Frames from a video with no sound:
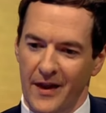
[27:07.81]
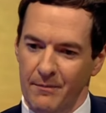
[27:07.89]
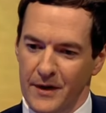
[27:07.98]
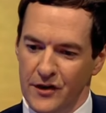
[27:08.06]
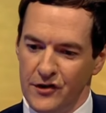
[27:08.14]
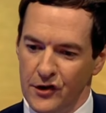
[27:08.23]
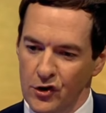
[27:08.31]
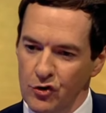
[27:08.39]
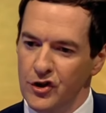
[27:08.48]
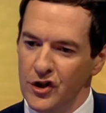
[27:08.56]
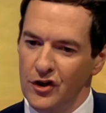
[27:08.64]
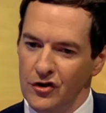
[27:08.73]
That means
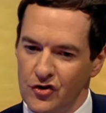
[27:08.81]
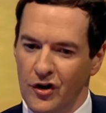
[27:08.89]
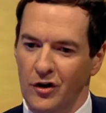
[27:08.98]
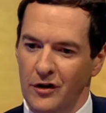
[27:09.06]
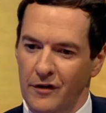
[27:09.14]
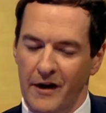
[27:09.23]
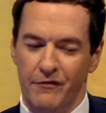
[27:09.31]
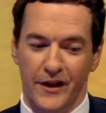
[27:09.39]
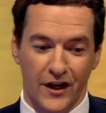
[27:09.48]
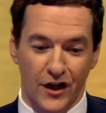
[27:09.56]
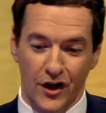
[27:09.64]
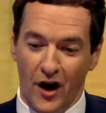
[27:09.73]
losing control of
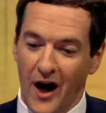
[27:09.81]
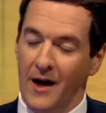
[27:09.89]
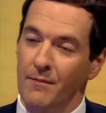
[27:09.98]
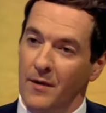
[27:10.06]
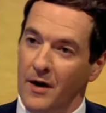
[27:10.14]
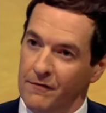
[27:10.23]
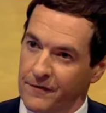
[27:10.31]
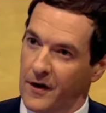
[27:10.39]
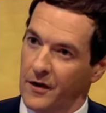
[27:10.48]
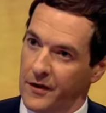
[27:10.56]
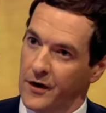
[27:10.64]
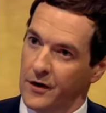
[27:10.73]
everything. You know, I'm a
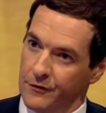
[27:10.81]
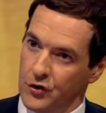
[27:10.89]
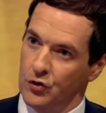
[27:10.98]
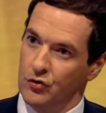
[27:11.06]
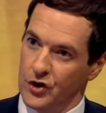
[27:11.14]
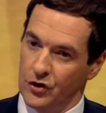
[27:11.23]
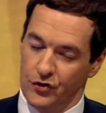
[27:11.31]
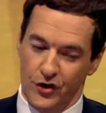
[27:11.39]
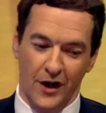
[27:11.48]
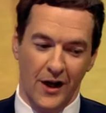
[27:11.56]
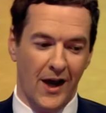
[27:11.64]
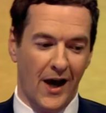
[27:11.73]
father of two
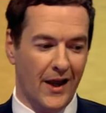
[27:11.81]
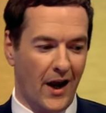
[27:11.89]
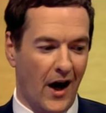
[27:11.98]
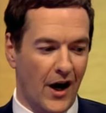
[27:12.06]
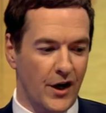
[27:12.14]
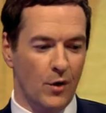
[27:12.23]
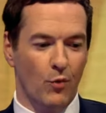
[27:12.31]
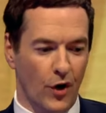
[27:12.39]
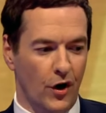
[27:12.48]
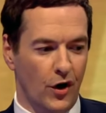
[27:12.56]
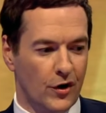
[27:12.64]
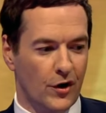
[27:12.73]
children, and I don't want
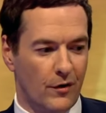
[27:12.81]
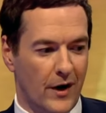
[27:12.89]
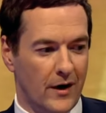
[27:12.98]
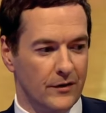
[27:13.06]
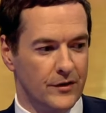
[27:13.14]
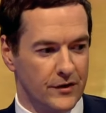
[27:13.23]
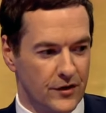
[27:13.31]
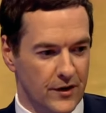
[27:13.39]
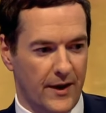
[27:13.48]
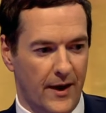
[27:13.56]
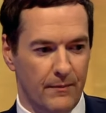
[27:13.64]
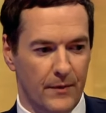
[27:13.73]
to look around to
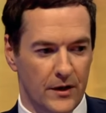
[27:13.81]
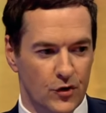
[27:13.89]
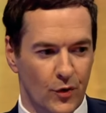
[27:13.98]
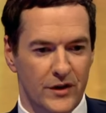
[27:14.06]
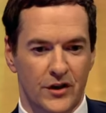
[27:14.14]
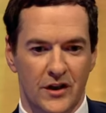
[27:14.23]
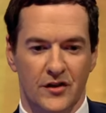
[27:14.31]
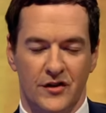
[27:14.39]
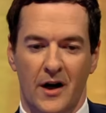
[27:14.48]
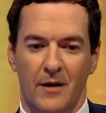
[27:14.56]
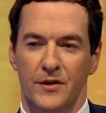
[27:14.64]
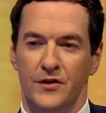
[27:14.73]
them in 20 years'
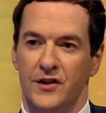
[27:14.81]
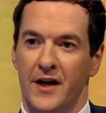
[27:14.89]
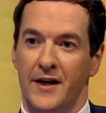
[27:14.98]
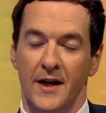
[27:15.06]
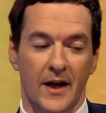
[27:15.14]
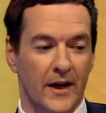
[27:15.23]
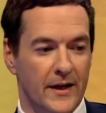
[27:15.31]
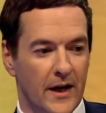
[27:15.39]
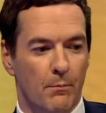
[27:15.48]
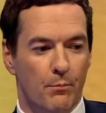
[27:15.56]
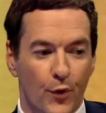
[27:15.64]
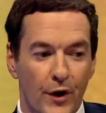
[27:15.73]
time and say, you
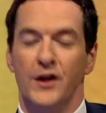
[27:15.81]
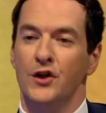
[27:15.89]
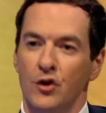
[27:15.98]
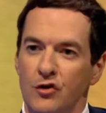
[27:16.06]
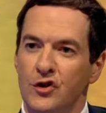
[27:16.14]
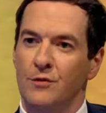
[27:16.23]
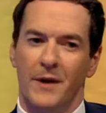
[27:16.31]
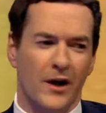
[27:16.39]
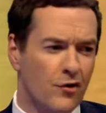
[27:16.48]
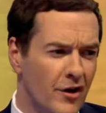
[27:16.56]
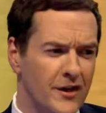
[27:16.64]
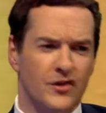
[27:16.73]
know, Britain used to be a
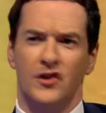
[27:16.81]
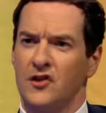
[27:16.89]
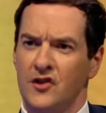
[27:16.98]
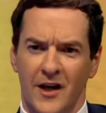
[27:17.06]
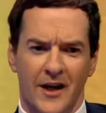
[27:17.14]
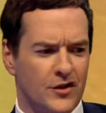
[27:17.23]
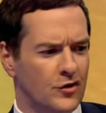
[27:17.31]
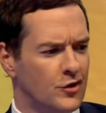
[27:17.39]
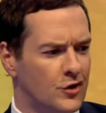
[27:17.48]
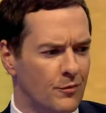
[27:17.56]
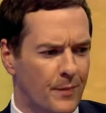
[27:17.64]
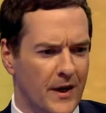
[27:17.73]
great success,
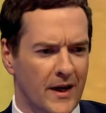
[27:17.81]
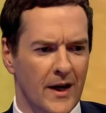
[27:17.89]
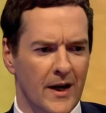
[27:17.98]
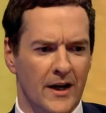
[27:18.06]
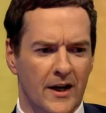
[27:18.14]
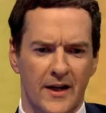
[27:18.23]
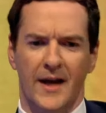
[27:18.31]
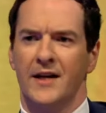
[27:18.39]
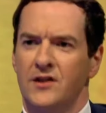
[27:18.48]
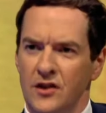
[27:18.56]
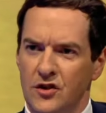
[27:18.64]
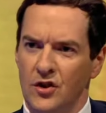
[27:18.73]
used to be
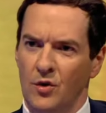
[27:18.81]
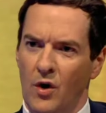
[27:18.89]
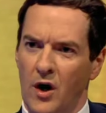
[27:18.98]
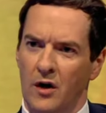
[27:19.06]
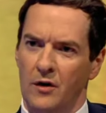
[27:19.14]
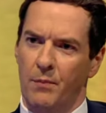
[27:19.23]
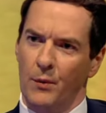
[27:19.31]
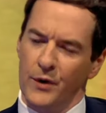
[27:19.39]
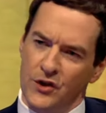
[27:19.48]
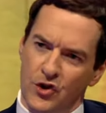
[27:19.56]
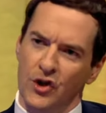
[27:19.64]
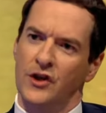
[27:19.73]
connected to the world, but
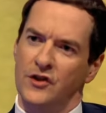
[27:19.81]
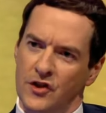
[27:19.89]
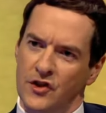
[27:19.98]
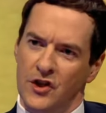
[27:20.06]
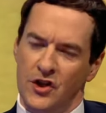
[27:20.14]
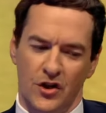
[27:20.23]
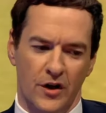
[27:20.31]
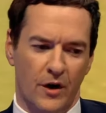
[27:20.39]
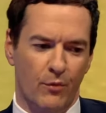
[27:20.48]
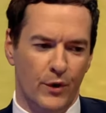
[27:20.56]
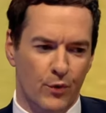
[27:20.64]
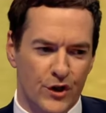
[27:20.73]
we took a decision
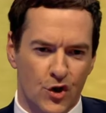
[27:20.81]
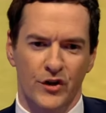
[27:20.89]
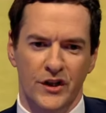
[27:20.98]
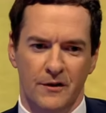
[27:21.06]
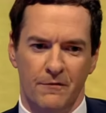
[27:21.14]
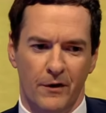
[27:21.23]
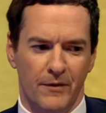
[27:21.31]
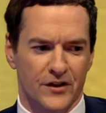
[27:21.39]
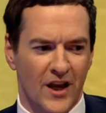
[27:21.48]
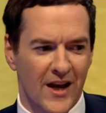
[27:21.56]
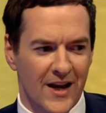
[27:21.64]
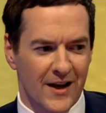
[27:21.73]
and we retreated from
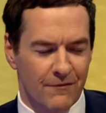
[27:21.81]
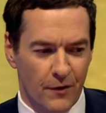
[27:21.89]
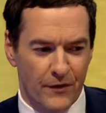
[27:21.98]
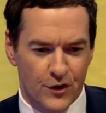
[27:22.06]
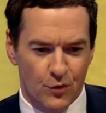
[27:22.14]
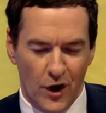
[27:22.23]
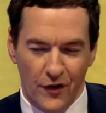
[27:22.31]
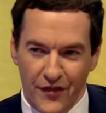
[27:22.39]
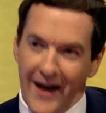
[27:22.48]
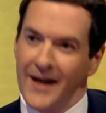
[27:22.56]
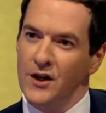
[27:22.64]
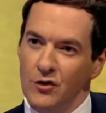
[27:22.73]
us from this world.
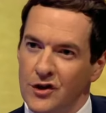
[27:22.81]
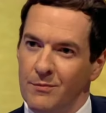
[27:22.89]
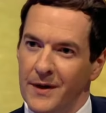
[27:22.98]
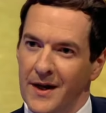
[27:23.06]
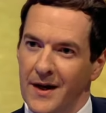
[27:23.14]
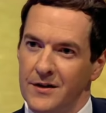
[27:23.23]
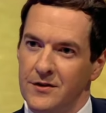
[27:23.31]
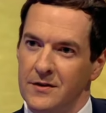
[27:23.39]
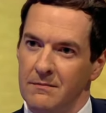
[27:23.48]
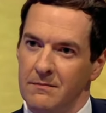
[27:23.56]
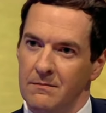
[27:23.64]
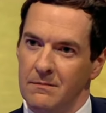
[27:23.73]
That used to be us.
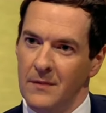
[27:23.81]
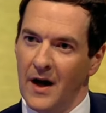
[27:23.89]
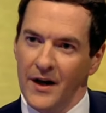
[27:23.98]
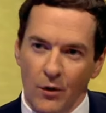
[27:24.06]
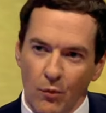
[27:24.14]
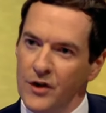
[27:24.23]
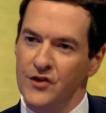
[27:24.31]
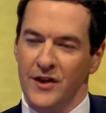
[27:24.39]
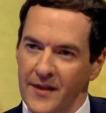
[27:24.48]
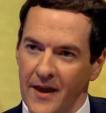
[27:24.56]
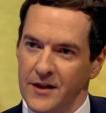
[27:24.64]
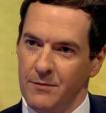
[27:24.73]
I don't want to
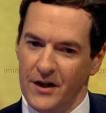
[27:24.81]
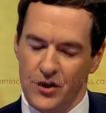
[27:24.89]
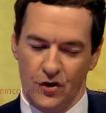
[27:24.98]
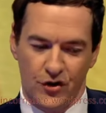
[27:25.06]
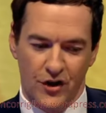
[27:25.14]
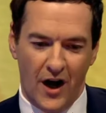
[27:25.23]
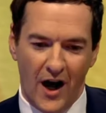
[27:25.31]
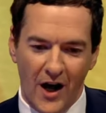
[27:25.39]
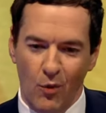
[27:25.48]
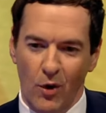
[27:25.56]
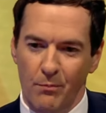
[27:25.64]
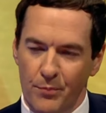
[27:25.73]
say that to my children. I
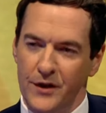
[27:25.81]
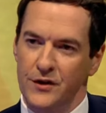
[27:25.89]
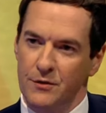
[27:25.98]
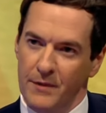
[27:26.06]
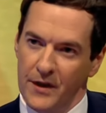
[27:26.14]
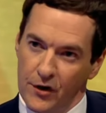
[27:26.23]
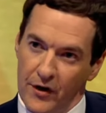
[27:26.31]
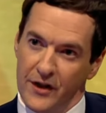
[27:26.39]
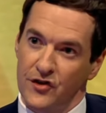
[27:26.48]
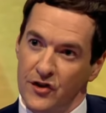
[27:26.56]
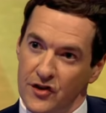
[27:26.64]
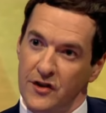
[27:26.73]
want Britain to be the
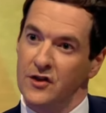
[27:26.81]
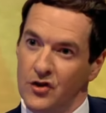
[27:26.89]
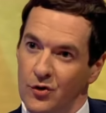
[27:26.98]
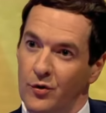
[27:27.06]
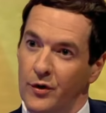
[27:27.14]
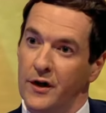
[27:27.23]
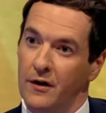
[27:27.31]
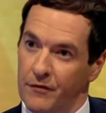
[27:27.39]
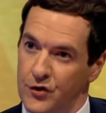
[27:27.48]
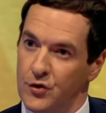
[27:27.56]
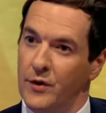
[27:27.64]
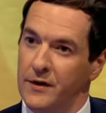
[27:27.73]
great success story of
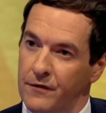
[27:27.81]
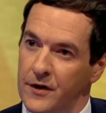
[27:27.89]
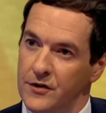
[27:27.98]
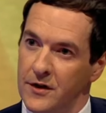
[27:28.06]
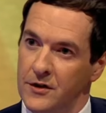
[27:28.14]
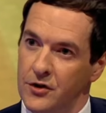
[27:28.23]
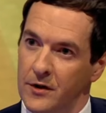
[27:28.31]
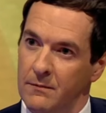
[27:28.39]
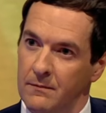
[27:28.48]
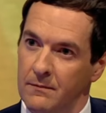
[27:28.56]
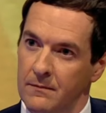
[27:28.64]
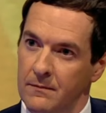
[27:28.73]
the 21st century.
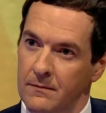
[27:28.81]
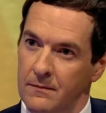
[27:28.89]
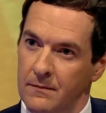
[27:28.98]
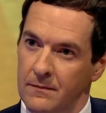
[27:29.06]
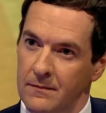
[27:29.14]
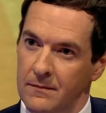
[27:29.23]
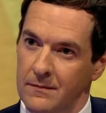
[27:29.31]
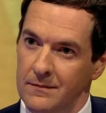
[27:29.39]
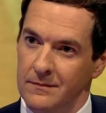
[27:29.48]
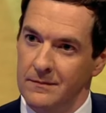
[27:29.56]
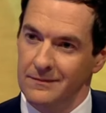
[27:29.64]
Chancellor, thank you.